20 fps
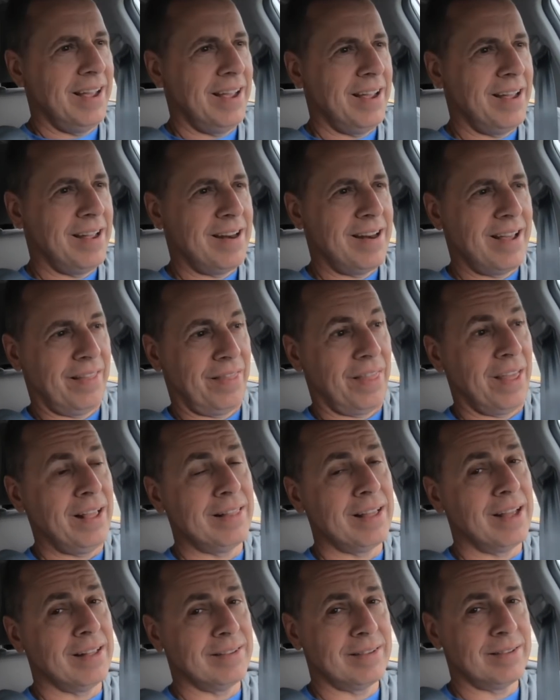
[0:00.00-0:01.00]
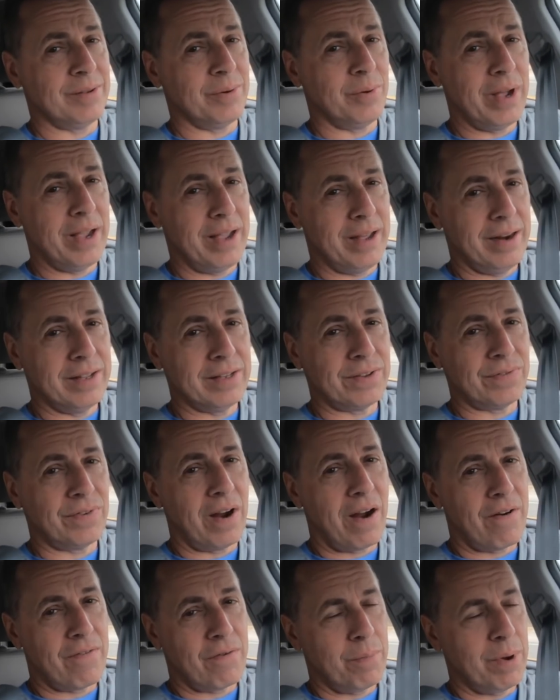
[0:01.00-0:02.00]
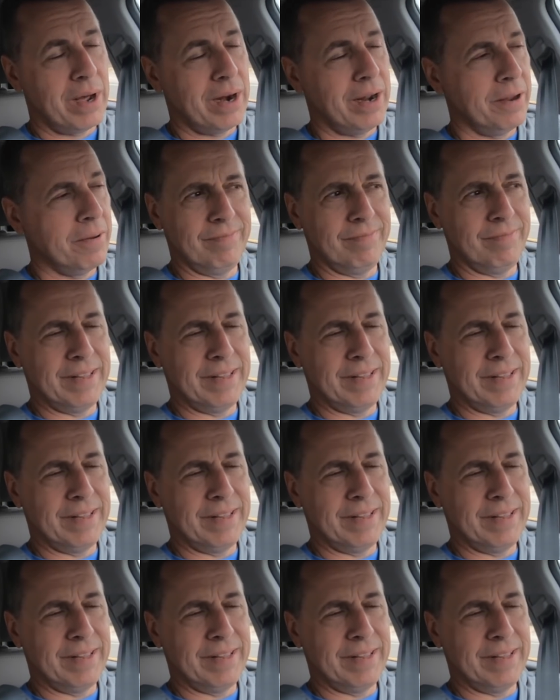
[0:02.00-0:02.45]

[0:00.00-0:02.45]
And I think that's the way it is for everybody